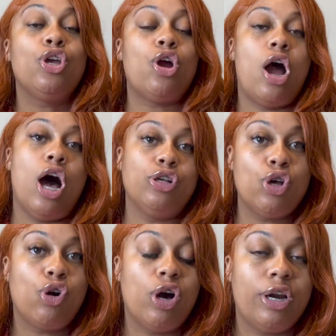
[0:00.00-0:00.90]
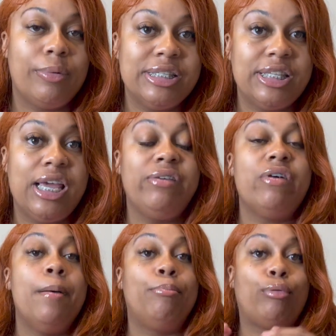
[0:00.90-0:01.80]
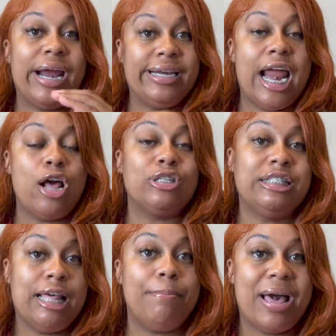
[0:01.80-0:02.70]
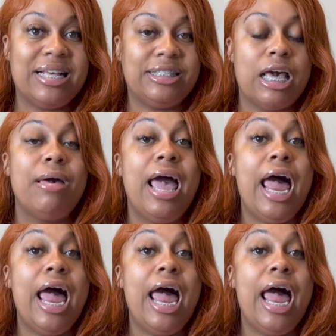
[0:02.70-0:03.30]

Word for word: You're also gonna receive a breakdown step-by-step -step